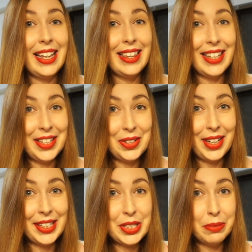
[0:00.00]
Thank you
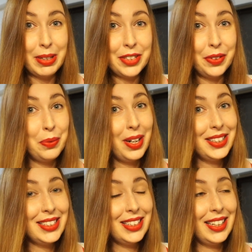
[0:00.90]
guys so much for
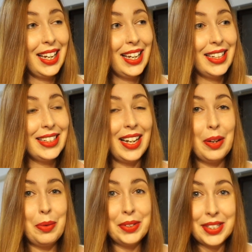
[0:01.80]
watching, and I
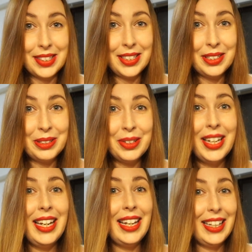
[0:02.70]
will see you
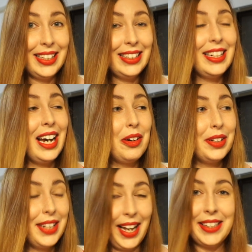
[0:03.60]
in our
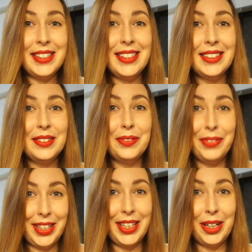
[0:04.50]
next
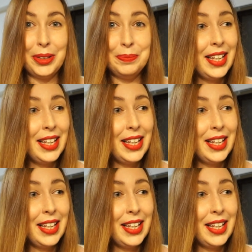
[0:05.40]
video.